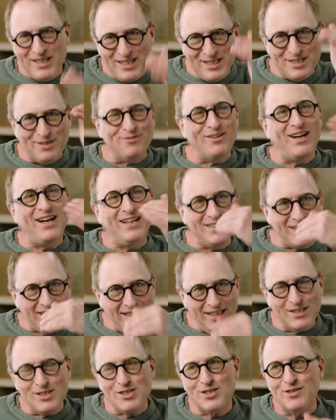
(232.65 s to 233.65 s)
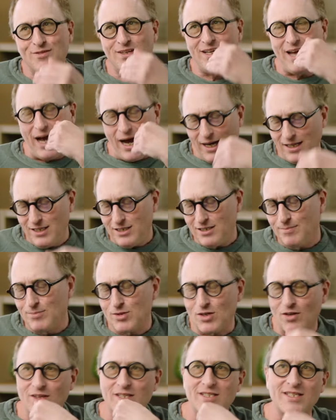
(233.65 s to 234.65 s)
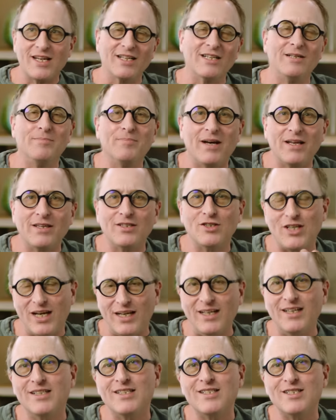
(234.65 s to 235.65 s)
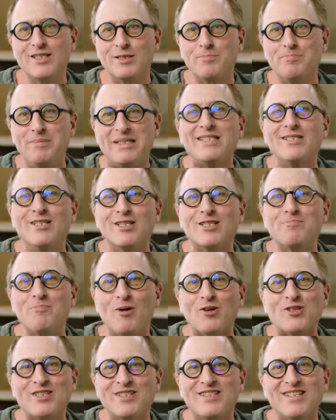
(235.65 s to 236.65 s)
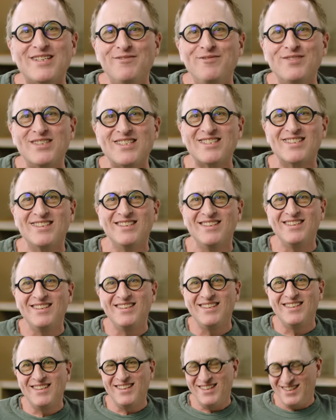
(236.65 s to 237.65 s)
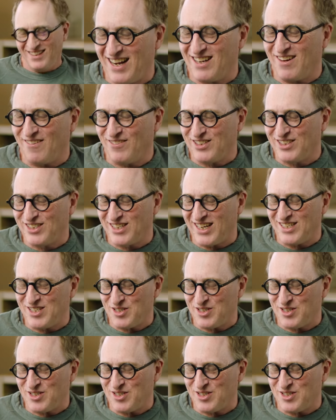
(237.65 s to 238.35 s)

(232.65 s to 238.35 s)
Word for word: redefined each of the items on the psychopath checklist as business positives. I loved